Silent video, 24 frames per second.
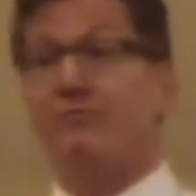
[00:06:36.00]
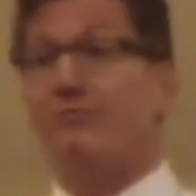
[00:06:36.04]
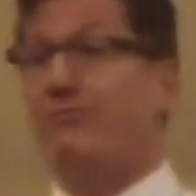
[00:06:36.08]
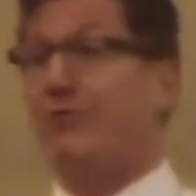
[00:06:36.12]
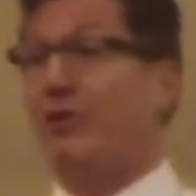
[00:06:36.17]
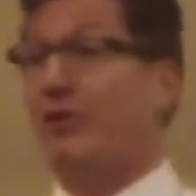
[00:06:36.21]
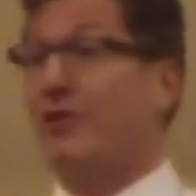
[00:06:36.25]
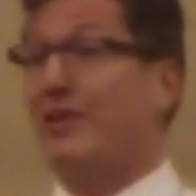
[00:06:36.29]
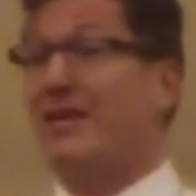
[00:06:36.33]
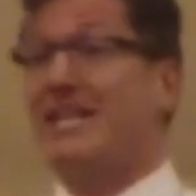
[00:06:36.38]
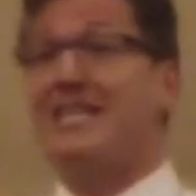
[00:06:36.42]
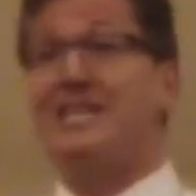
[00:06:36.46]

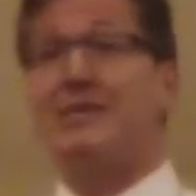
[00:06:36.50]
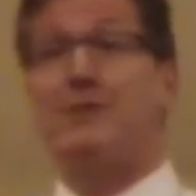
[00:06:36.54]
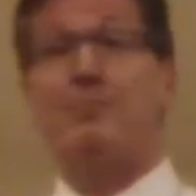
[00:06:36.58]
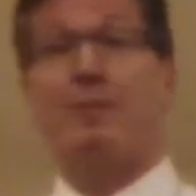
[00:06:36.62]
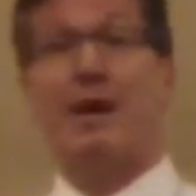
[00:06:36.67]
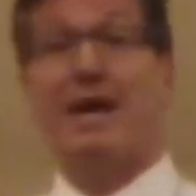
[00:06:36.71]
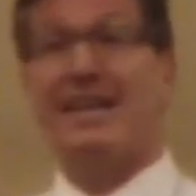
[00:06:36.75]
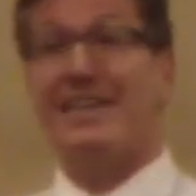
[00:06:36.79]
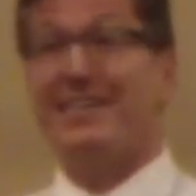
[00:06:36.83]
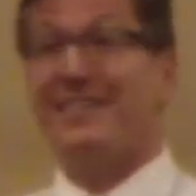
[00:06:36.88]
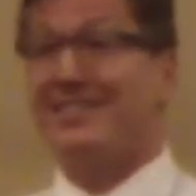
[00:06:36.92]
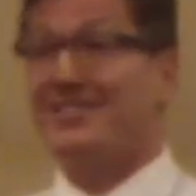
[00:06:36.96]
Our
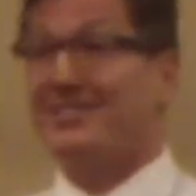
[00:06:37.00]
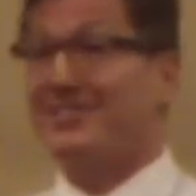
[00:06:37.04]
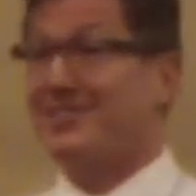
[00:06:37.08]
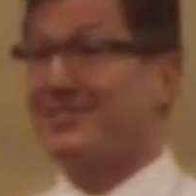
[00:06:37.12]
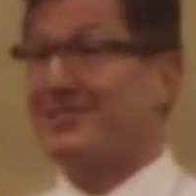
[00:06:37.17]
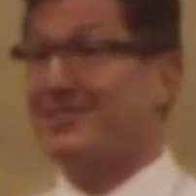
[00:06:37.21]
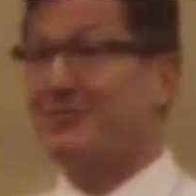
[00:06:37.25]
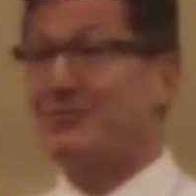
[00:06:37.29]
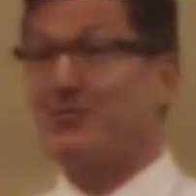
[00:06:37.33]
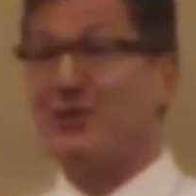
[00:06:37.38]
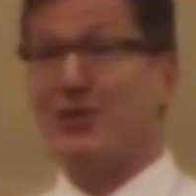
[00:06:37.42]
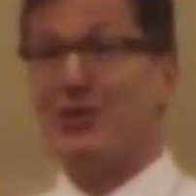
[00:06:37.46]
independence
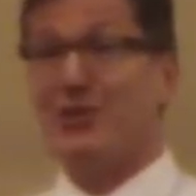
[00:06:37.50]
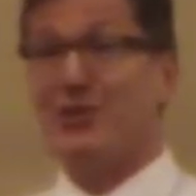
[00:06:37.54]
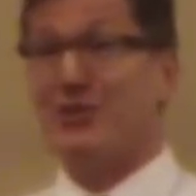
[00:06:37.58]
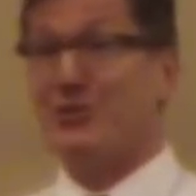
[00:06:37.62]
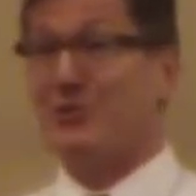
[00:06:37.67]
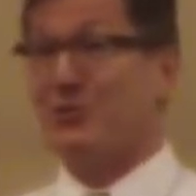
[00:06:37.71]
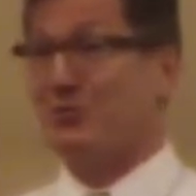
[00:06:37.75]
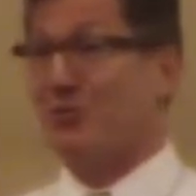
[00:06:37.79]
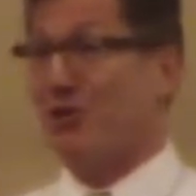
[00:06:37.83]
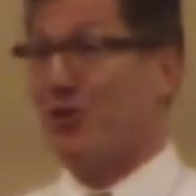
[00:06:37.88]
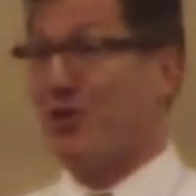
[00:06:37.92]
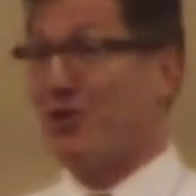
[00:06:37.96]
is very
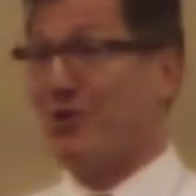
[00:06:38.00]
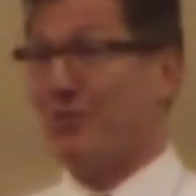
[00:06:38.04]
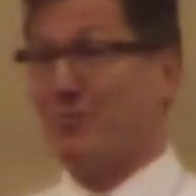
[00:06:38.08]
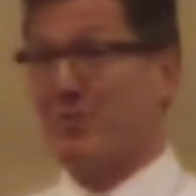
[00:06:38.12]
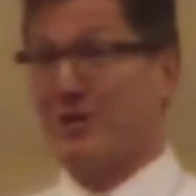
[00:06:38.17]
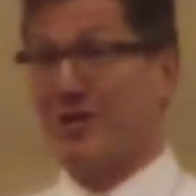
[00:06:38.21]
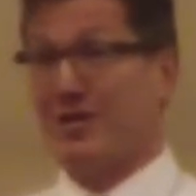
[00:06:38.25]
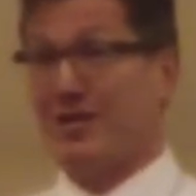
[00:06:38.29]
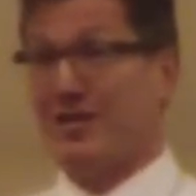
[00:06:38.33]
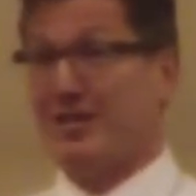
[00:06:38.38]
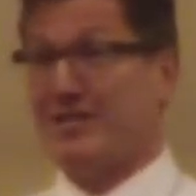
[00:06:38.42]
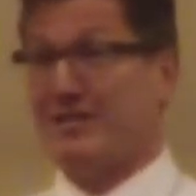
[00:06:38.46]
strong
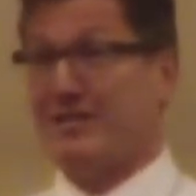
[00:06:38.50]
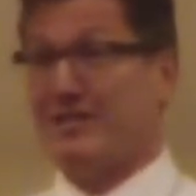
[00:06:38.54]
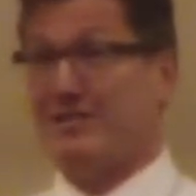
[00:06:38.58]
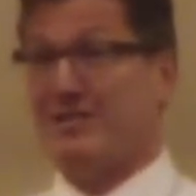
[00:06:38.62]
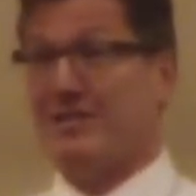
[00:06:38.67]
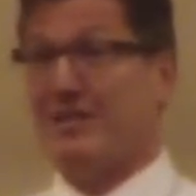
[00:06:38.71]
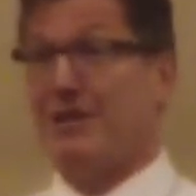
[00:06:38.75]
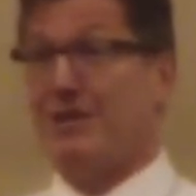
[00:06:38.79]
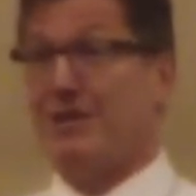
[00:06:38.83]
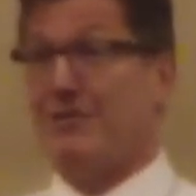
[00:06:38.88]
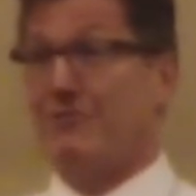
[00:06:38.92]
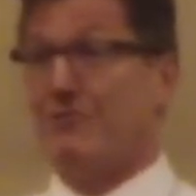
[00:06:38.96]
among
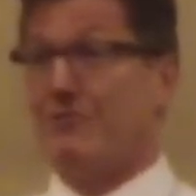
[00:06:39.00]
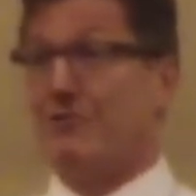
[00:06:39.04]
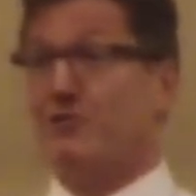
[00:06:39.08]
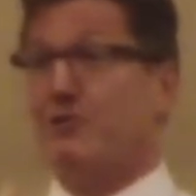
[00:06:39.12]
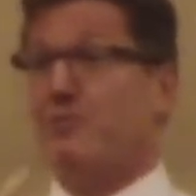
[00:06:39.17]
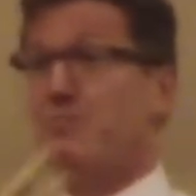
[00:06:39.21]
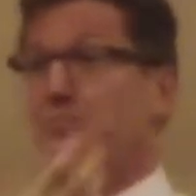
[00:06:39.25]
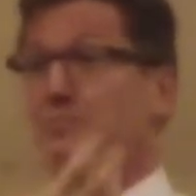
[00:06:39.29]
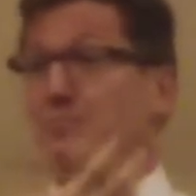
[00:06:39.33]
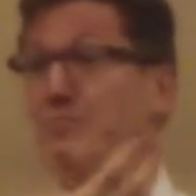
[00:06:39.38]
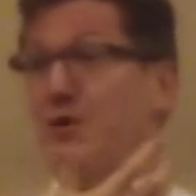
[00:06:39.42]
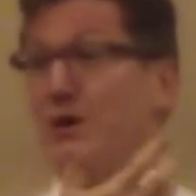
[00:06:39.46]
us for
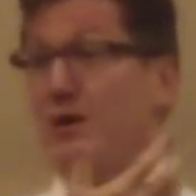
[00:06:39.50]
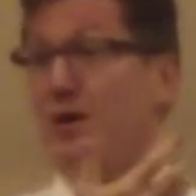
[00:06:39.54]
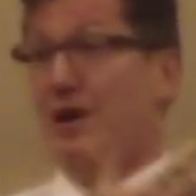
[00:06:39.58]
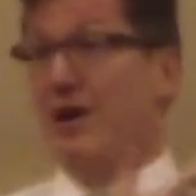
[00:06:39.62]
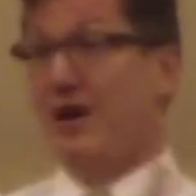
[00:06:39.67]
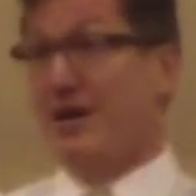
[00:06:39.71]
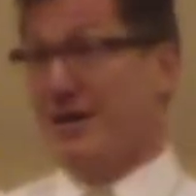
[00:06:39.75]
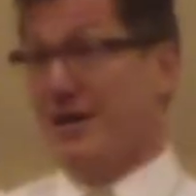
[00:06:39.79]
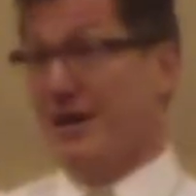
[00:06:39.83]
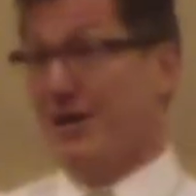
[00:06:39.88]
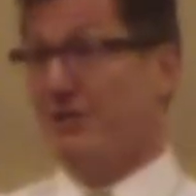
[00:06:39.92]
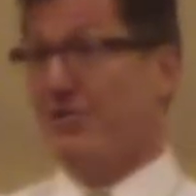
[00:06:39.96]
some
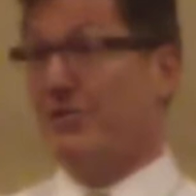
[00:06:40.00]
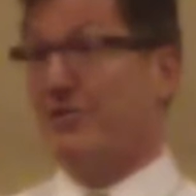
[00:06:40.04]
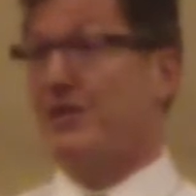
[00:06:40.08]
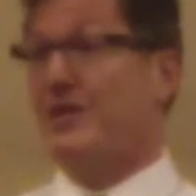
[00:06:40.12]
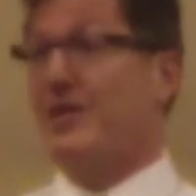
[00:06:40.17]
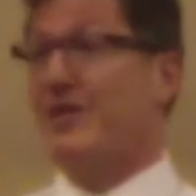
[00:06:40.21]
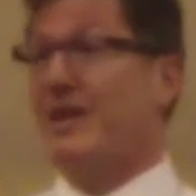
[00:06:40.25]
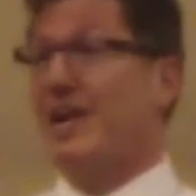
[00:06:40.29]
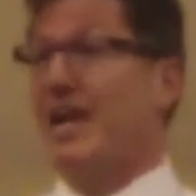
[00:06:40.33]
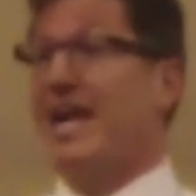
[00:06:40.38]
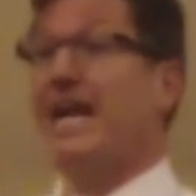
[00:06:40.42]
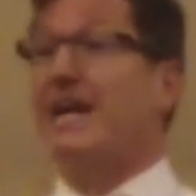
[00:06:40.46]

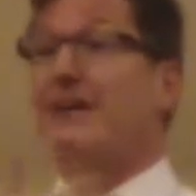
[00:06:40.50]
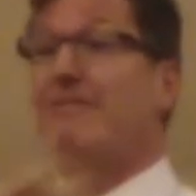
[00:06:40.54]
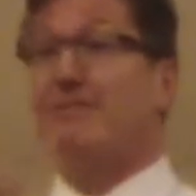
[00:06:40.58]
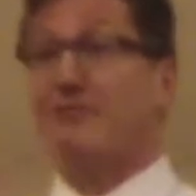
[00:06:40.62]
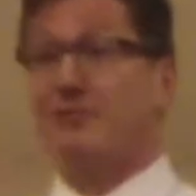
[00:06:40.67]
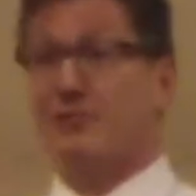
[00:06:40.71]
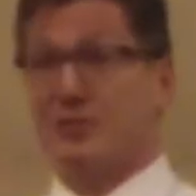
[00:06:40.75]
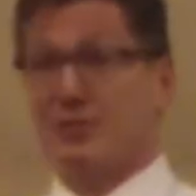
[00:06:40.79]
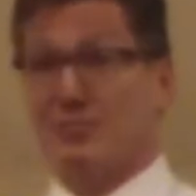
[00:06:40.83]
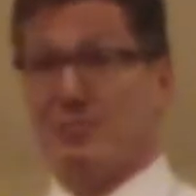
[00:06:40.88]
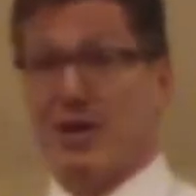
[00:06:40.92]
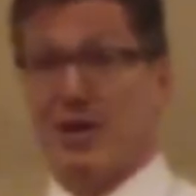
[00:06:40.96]
unhealthy and
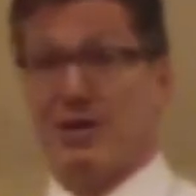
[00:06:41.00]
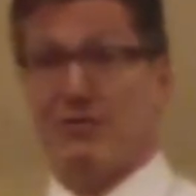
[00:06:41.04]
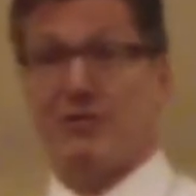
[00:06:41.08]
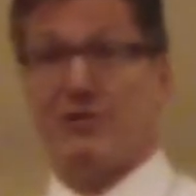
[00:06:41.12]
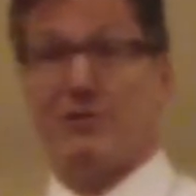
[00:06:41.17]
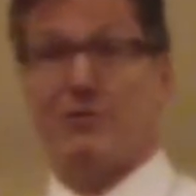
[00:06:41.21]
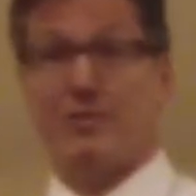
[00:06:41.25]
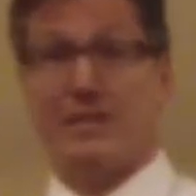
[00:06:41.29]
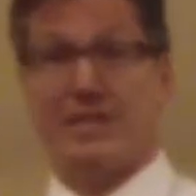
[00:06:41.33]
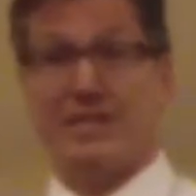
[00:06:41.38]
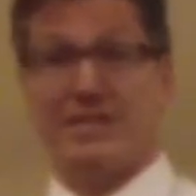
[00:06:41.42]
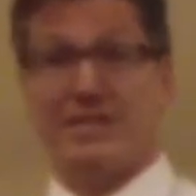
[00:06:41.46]
for some
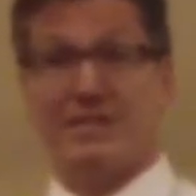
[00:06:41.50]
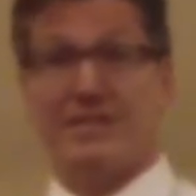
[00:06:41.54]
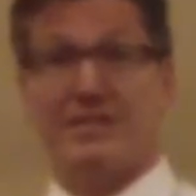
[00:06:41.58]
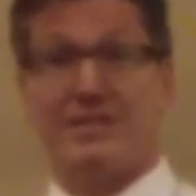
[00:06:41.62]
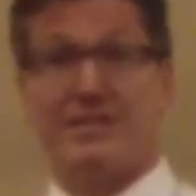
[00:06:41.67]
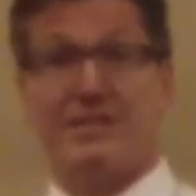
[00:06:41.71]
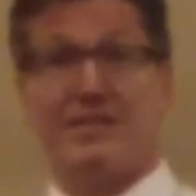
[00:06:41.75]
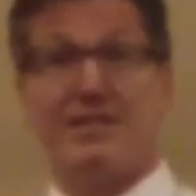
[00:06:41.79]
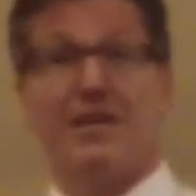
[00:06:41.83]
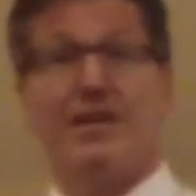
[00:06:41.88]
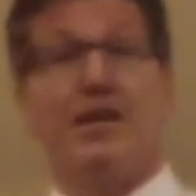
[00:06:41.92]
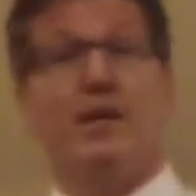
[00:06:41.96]
healthy
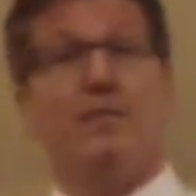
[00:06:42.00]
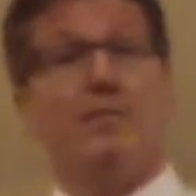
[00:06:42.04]
reasons.